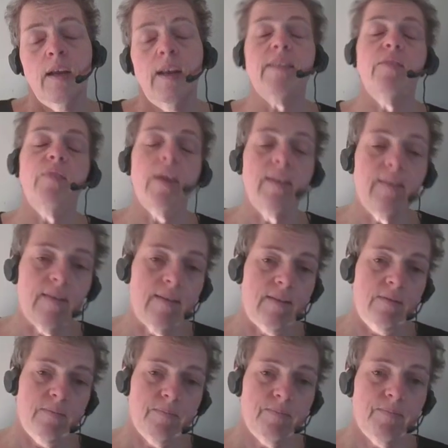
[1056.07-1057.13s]
Let's face
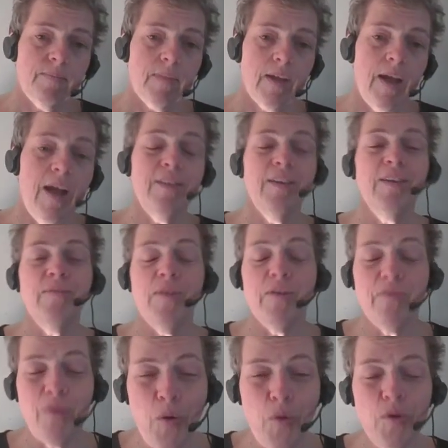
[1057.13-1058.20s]
it, I think
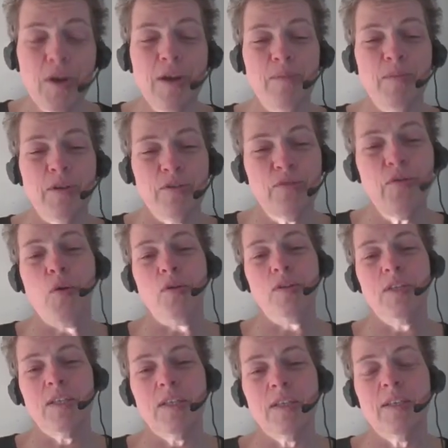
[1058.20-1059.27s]
we've all come
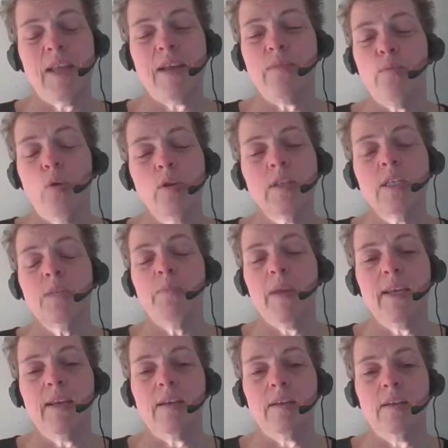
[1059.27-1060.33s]
across that one
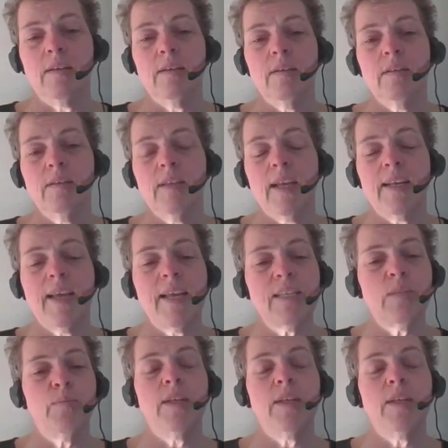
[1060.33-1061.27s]
speaker that has